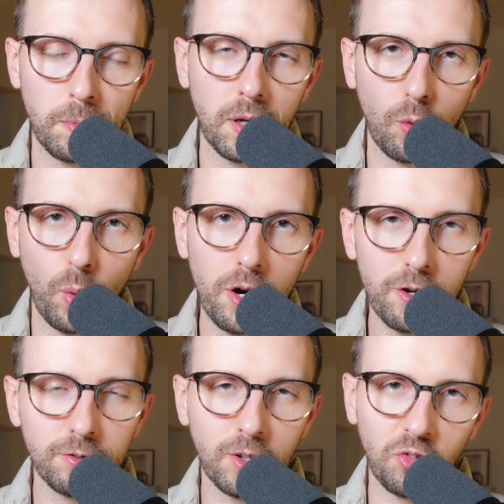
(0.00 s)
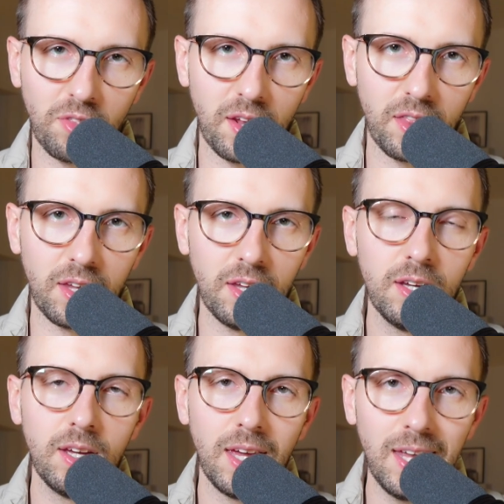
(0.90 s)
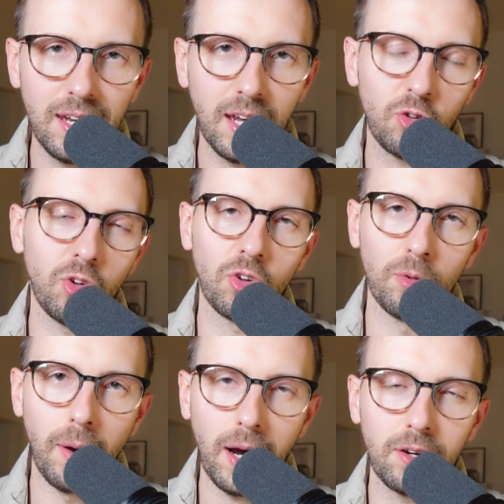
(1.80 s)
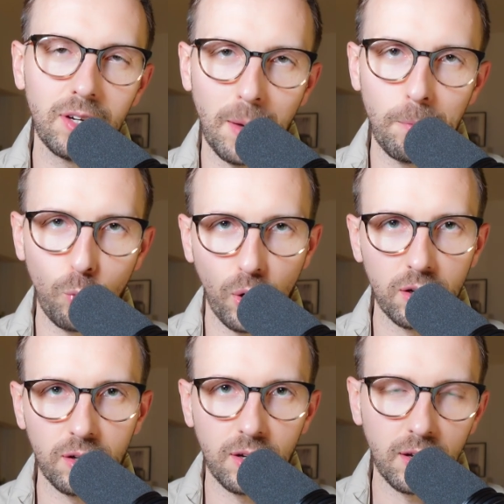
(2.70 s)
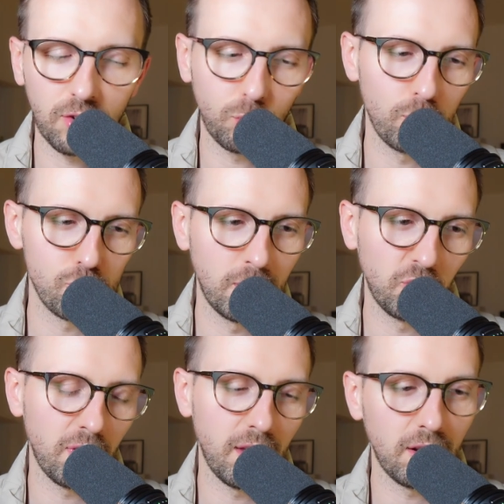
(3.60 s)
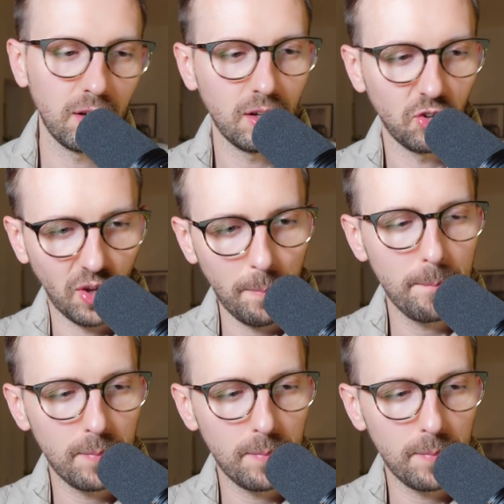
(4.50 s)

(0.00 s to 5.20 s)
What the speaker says: be aware of is that the index is a market cap weighted index, which means that some